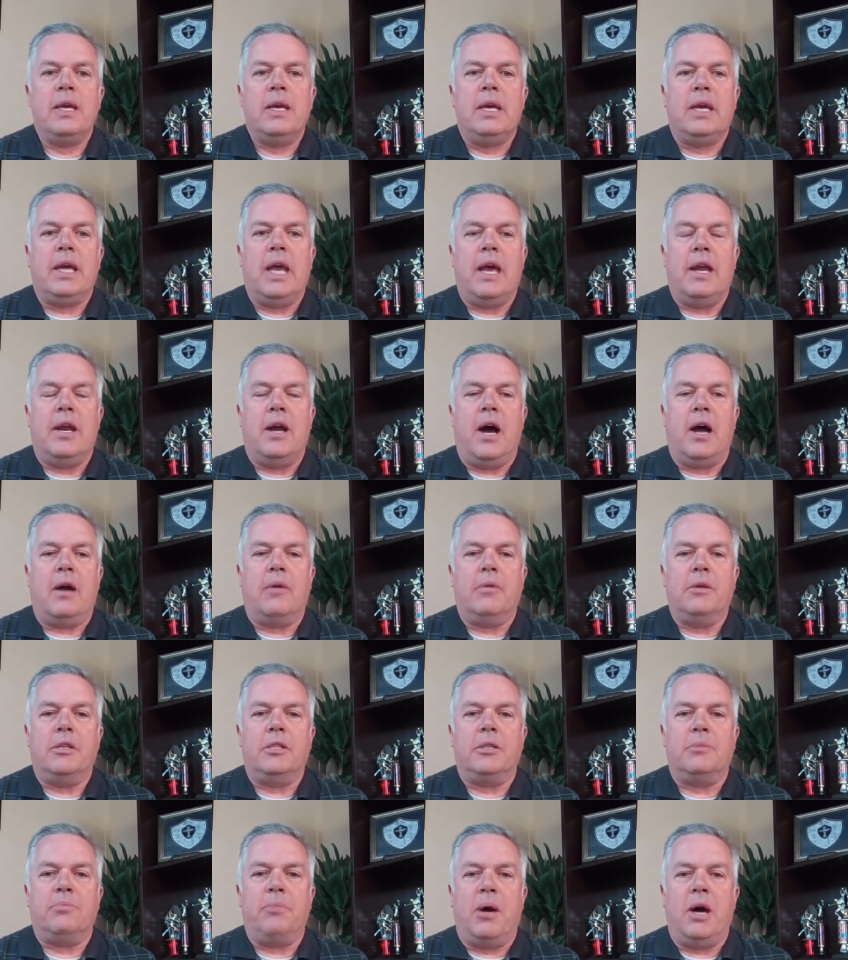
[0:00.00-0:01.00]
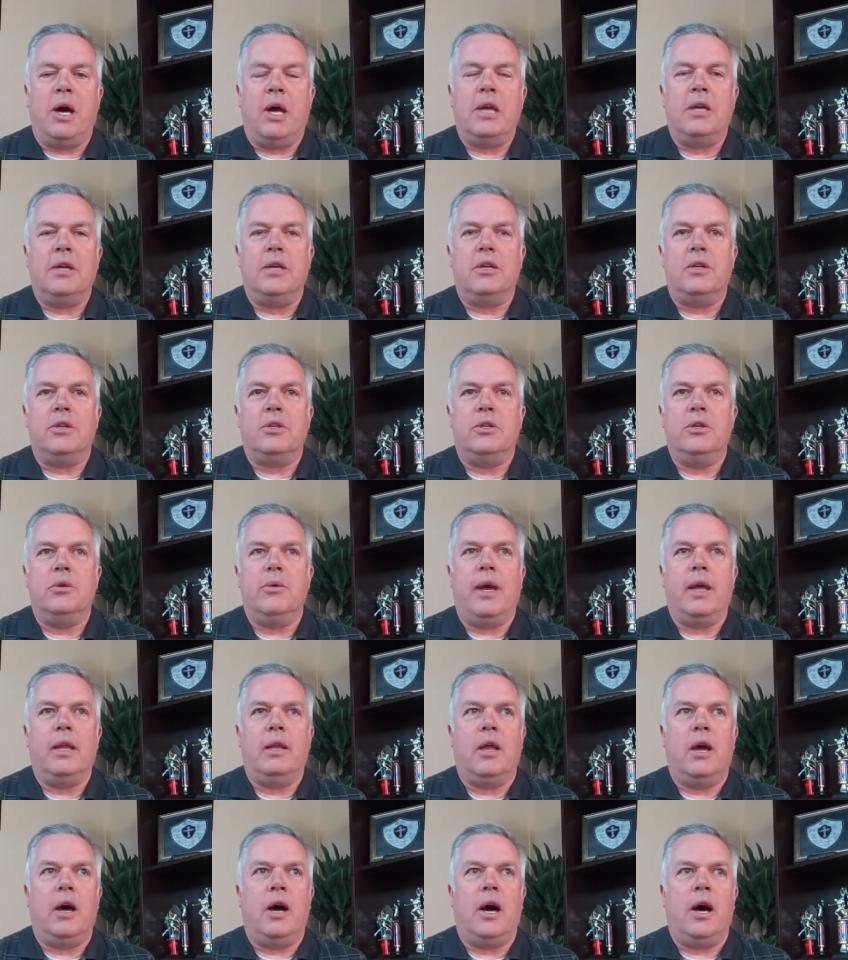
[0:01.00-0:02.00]
cannot respond to a
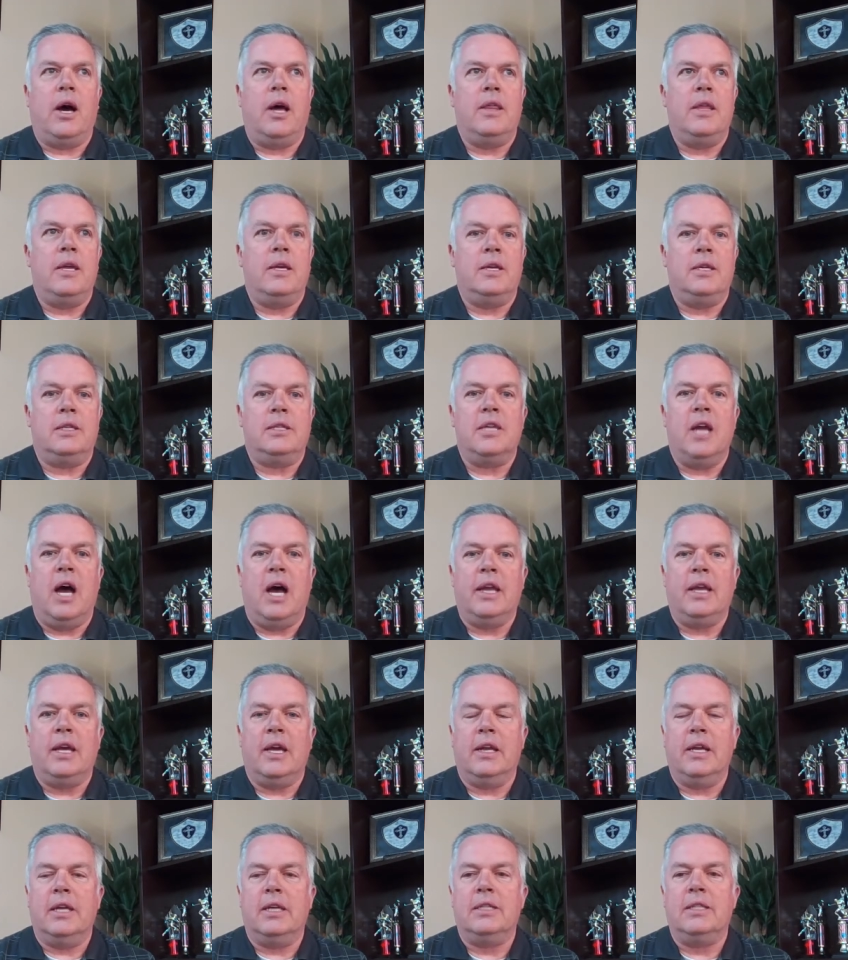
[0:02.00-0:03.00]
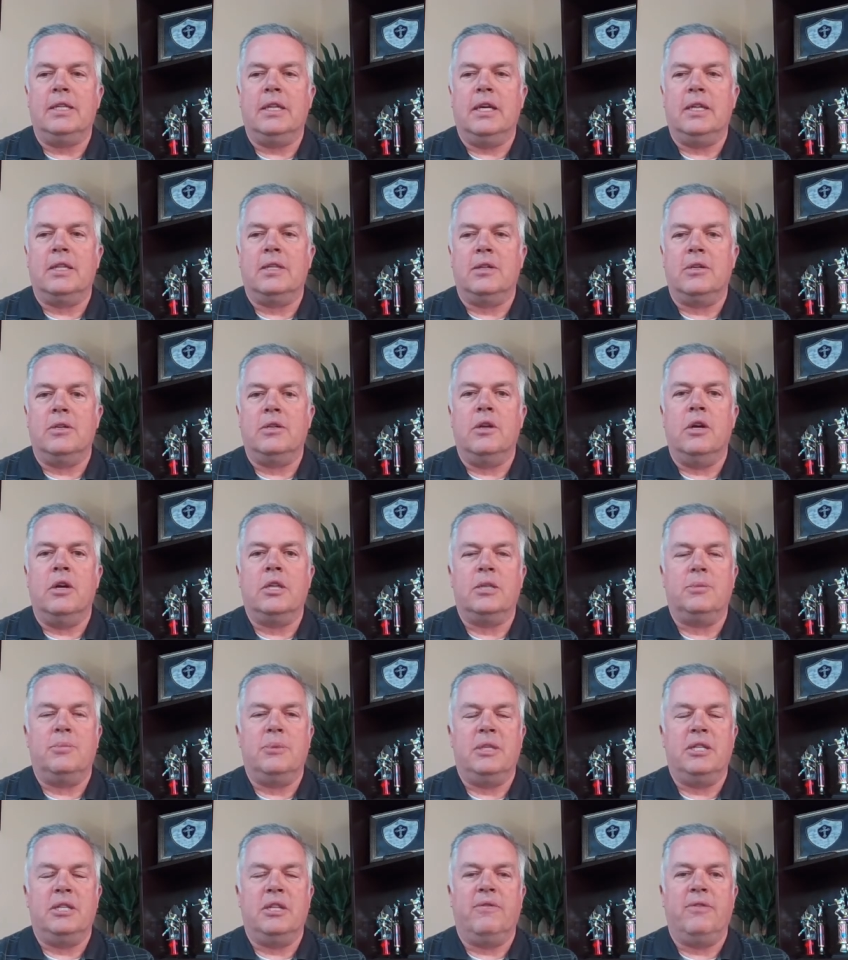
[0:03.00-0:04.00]
law that does not yet exist. There's no
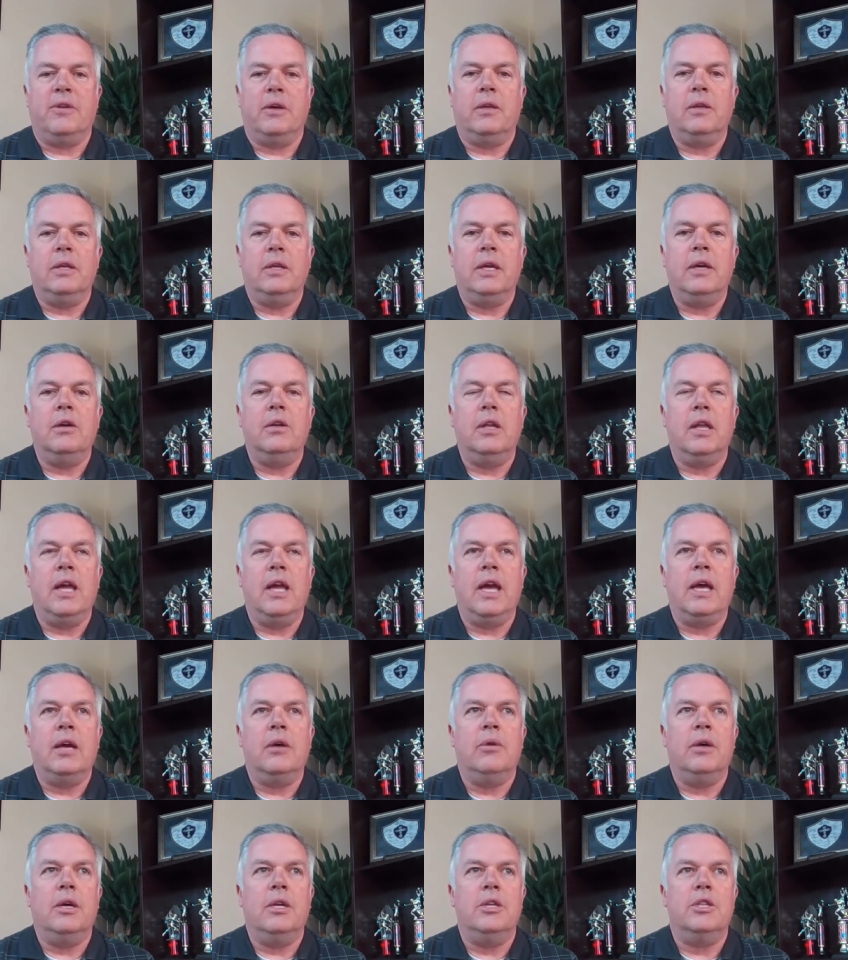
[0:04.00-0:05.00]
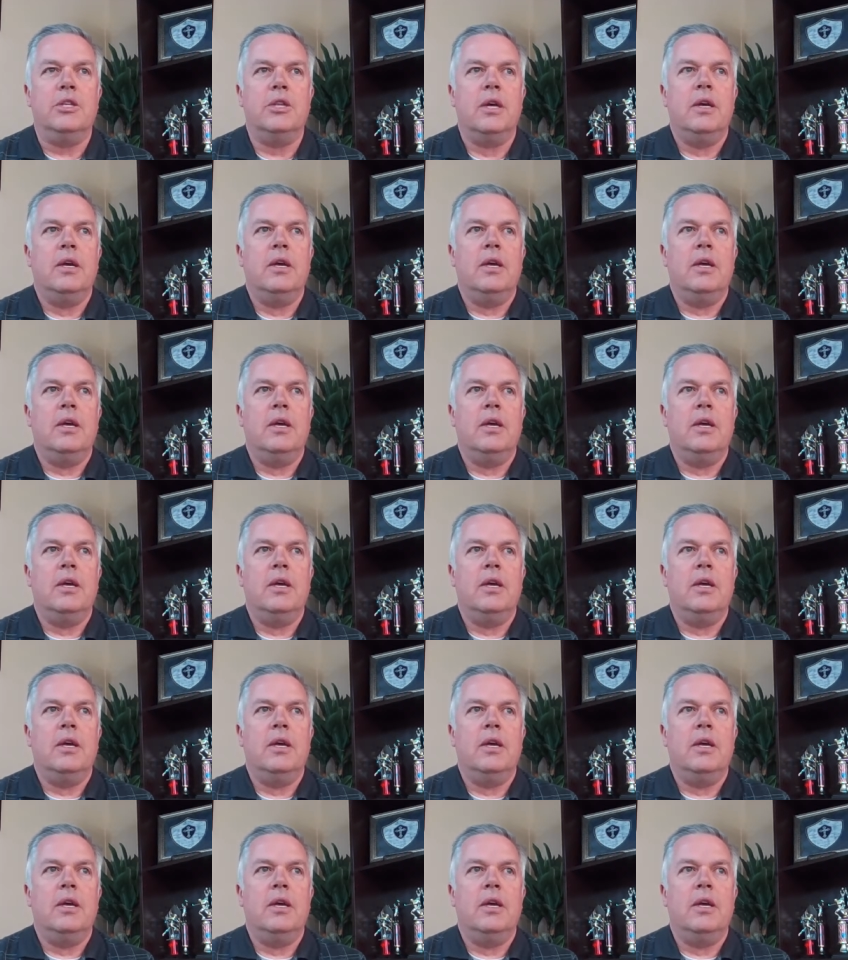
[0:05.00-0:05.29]
specific legal language.